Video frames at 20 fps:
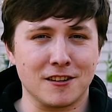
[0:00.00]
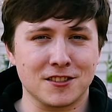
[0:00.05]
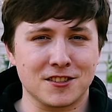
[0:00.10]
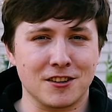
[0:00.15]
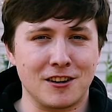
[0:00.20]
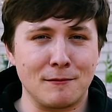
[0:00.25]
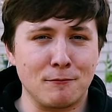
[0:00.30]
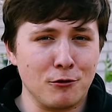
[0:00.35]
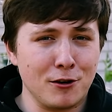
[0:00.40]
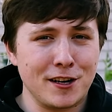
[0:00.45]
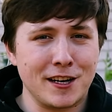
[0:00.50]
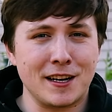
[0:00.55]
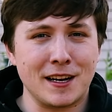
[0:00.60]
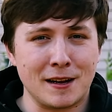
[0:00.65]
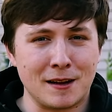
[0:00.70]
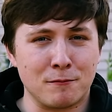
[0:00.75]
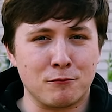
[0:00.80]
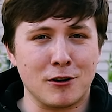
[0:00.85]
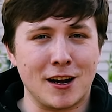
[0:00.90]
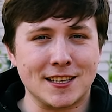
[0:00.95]
So I'm pretty
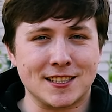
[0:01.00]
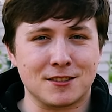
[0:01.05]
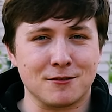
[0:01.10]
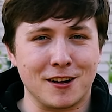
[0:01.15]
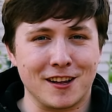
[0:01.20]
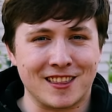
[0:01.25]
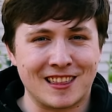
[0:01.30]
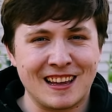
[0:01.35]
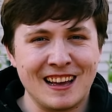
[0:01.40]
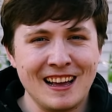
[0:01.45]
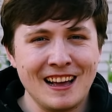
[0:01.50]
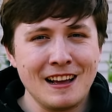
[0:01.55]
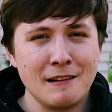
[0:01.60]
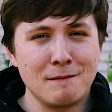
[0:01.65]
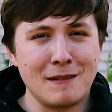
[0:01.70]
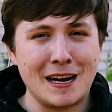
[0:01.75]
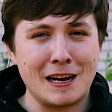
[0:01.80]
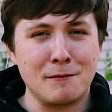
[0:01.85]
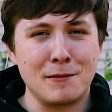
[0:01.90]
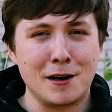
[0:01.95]
impressed with
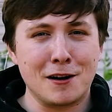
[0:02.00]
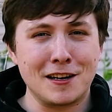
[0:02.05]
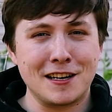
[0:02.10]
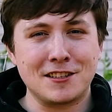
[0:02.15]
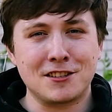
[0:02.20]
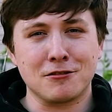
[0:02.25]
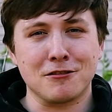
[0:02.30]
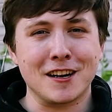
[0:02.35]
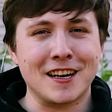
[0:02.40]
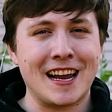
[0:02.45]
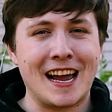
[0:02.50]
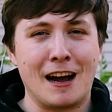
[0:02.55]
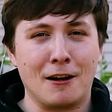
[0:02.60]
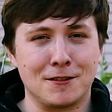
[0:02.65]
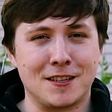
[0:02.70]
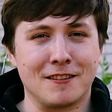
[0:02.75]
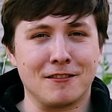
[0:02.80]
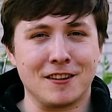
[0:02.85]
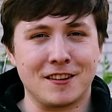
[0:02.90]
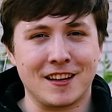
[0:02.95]
my ability to
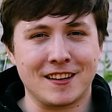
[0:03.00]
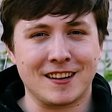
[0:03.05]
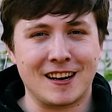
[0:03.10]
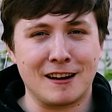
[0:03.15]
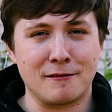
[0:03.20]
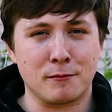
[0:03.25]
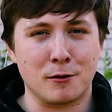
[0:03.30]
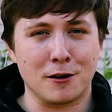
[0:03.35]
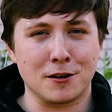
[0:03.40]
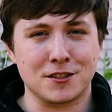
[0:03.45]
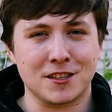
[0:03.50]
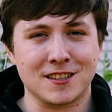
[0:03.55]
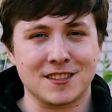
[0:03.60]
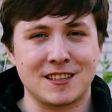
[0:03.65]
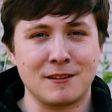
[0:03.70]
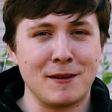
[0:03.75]
recount everything that I've purchased.